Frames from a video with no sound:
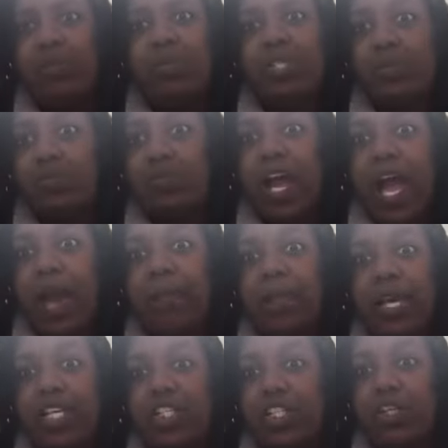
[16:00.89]
It was a rap,
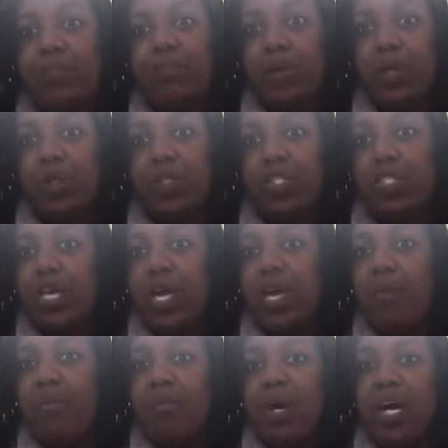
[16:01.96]
like shit first.
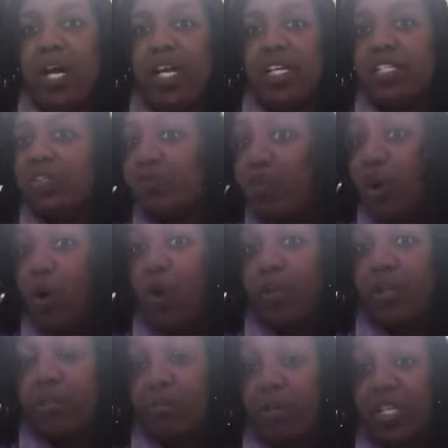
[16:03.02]
But it's for
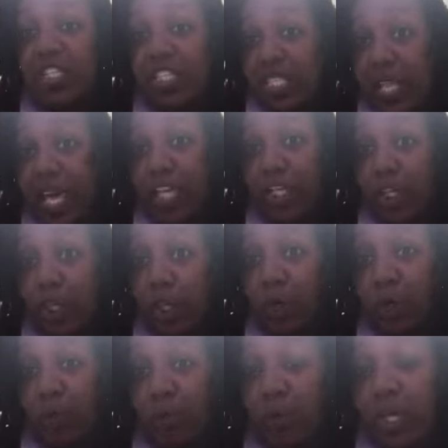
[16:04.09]
all you bitches like
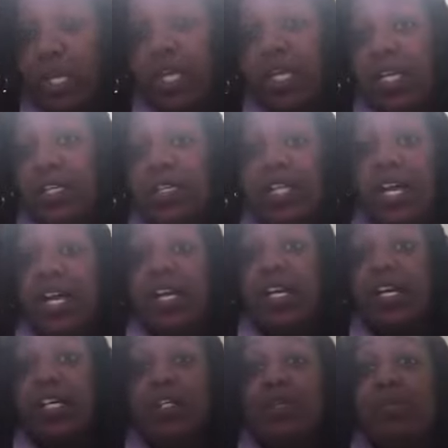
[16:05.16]
you that
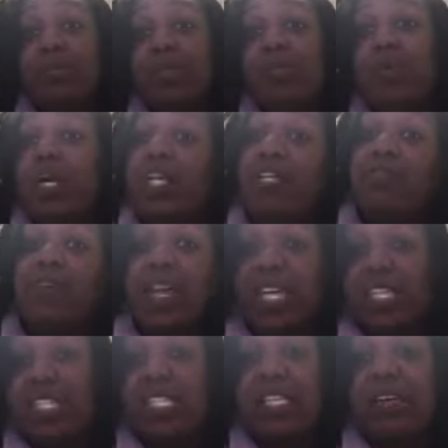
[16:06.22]
be wearing the
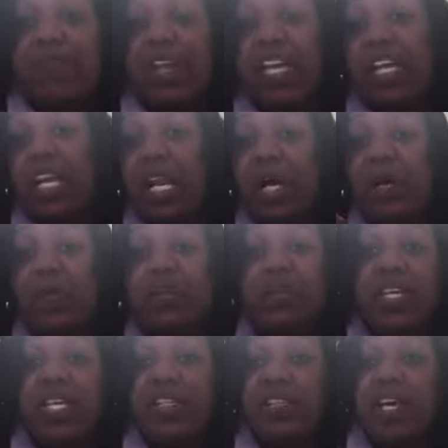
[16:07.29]
fake clothes,
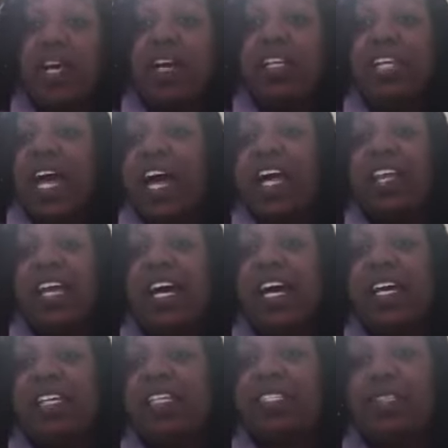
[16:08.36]
fake that,
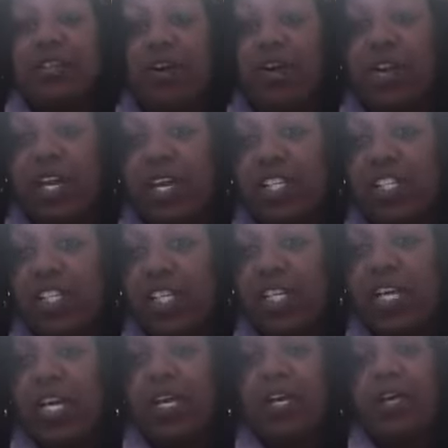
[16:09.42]
lie this and all that shit.